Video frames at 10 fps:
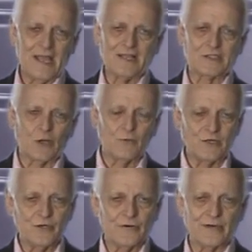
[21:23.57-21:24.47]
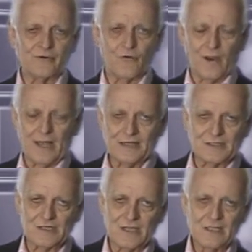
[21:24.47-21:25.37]
And so when you're in
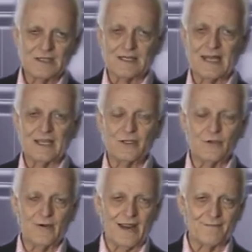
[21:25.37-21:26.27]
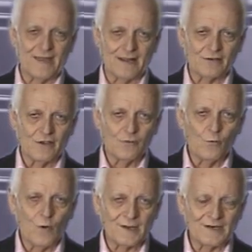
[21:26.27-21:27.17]
Christ today, you have that
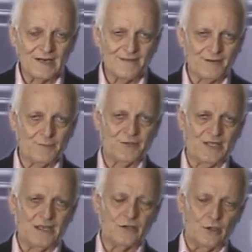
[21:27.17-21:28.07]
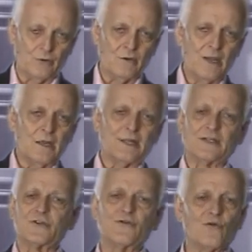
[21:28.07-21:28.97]
one living within you
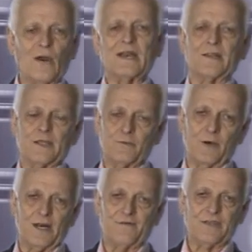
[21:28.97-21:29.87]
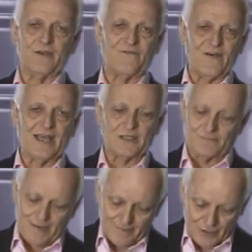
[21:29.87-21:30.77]
that's greater than whatever you face.
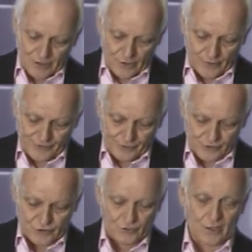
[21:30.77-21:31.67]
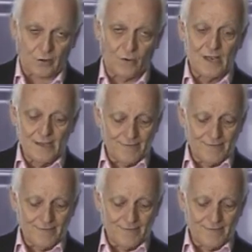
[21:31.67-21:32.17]
Maybe you're going through a struggle.